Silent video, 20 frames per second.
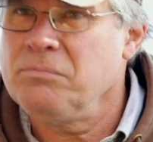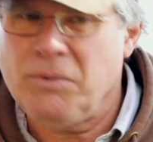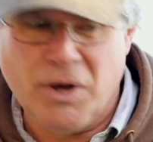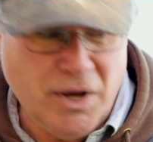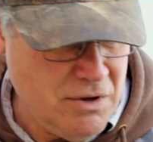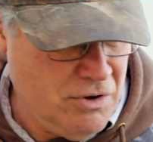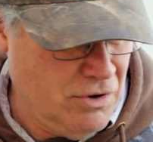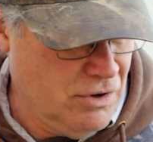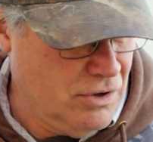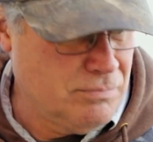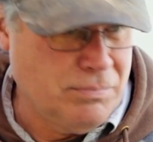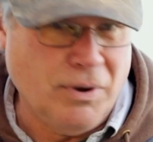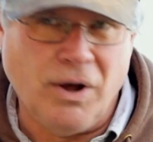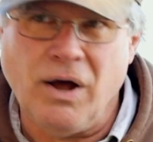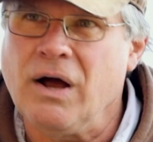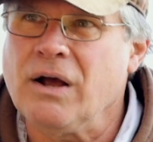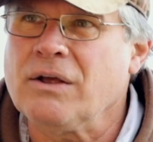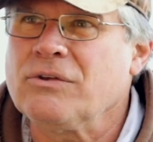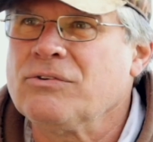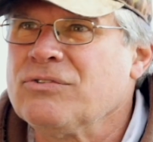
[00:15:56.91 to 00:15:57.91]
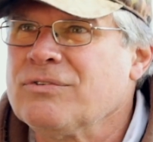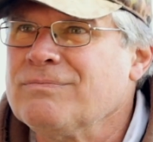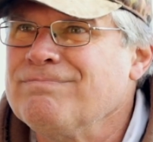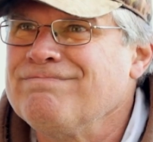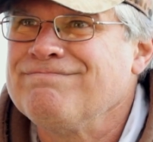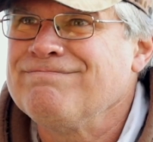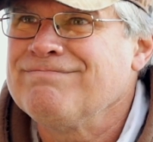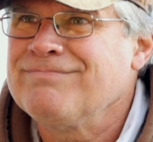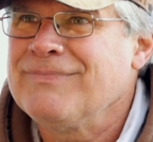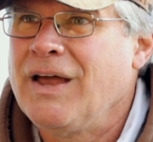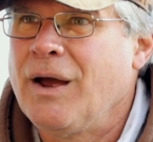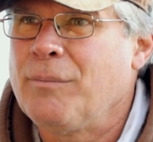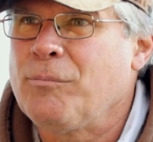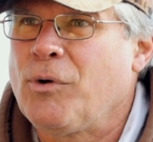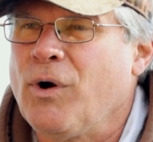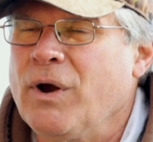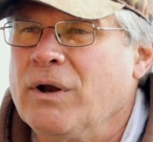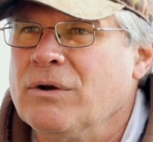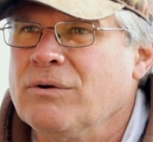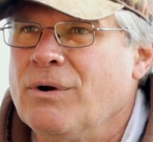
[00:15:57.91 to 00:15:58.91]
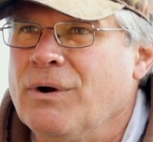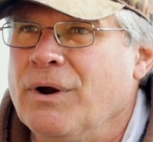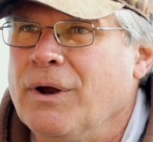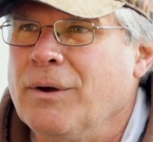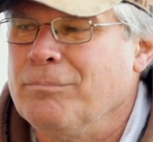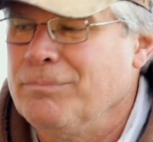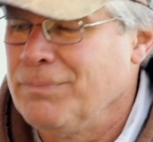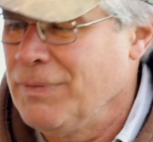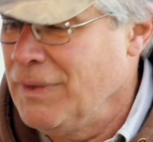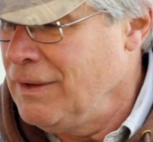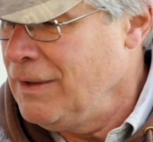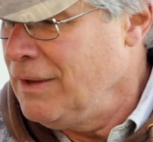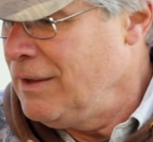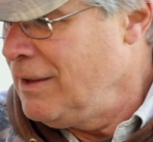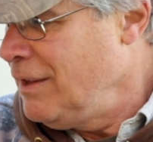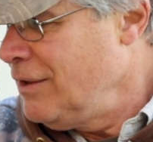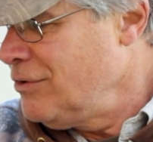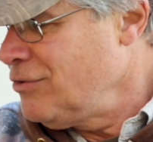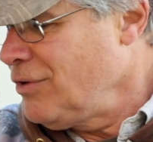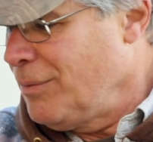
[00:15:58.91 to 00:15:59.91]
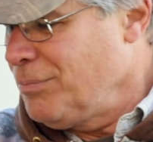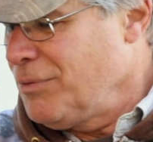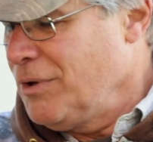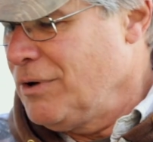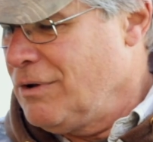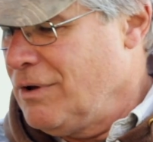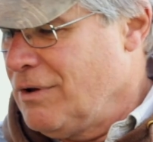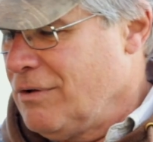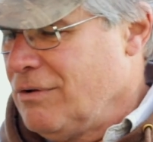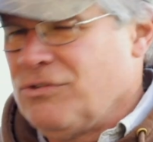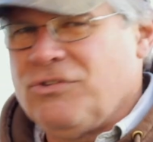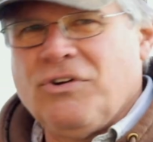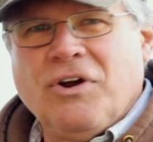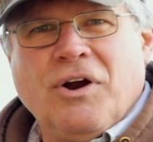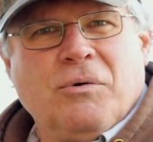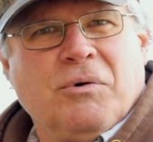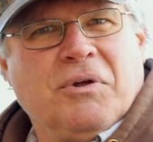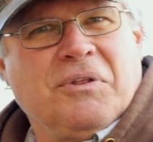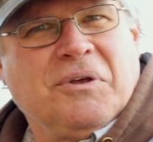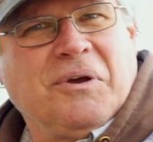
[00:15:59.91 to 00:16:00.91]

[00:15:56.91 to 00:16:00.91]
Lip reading: my hood box, hemorrhoid cream. Something to share with